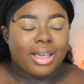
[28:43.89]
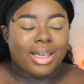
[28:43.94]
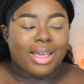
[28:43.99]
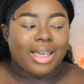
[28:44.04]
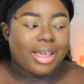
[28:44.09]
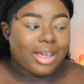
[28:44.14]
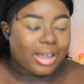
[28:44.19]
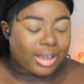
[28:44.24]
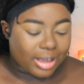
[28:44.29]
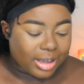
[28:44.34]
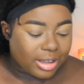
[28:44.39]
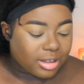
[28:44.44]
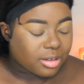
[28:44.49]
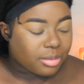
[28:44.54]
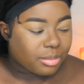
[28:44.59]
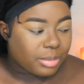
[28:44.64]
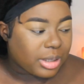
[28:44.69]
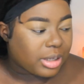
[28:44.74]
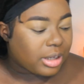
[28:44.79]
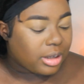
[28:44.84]
it gets
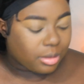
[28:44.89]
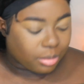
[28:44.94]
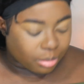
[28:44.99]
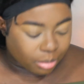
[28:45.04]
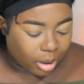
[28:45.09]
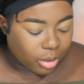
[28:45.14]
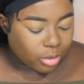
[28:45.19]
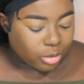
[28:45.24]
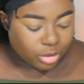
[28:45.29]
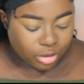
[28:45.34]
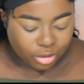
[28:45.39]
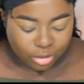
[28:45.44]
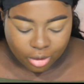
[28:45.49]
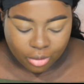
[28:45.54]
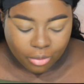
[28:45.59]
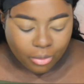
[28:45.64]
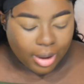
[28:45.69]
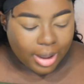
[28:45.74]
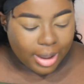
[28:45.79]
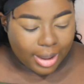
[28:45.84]
me
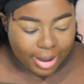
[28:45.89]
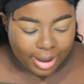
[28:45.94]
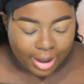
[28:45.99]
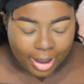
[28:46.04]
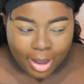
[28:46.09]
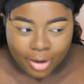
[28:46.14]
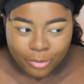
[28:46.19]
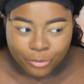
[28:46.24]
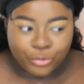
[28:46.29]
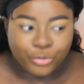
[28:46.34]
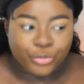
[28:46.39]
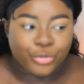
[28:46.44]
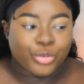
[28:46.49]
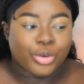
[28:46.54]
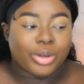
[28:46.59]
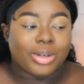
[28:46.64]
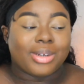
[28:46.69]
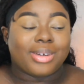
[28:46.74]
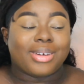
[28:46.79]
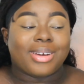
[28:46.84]
emotional
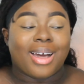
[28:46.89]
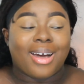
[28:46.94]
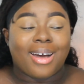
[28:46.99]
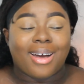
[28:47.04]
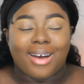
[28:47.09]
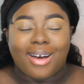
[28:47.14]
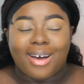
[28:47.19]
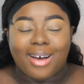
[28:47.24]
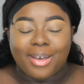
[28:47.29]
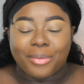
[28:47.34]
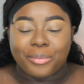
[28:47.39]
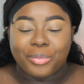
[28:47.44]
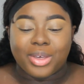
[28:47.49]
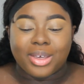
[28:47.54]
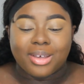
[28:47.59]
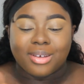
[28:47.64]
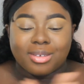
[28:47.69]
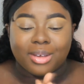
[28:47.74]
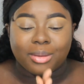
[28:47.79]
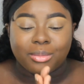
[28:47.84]
every time,
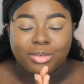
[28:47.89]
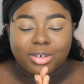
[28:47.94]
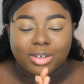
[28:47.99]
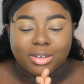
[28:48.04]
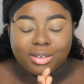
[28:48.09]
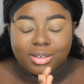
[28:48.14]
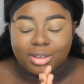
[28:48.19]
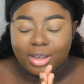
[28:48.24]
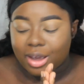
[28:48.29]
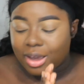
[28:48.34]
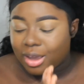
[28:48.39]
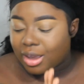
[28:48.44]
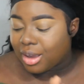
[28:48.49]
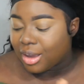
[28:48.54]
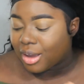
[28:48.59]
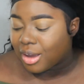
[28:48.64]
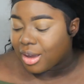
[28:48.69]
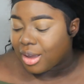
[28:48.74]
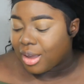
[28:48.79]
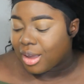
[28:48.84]
because I'm just like,